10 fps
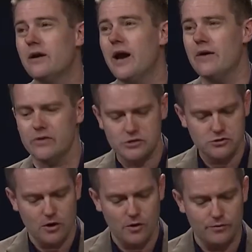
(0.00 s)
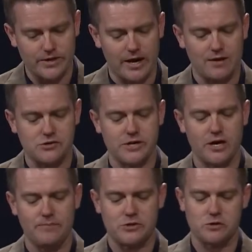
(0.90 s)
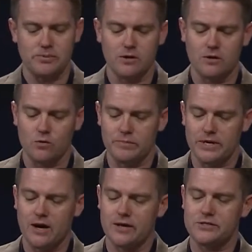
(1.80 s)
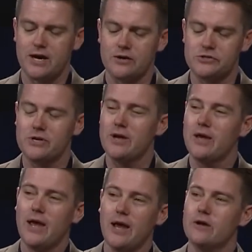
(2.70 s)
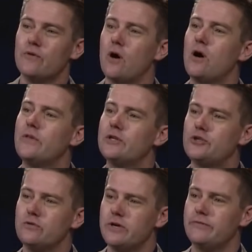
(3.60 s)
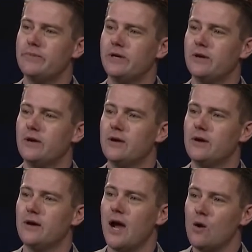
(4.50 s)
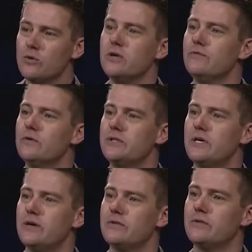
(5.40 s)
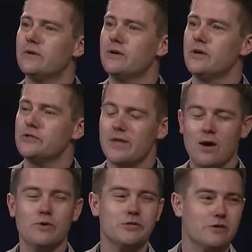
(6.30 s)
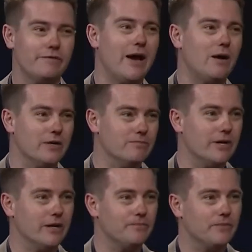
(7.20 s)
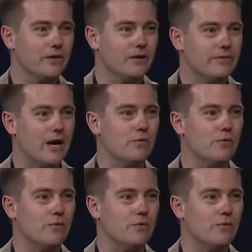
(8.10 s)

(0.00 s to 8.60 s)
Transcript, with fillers: and this stone that I have set up as a pillar will be God's house, and of all that you give me, I will give you a tenth. So that was the vow he made. That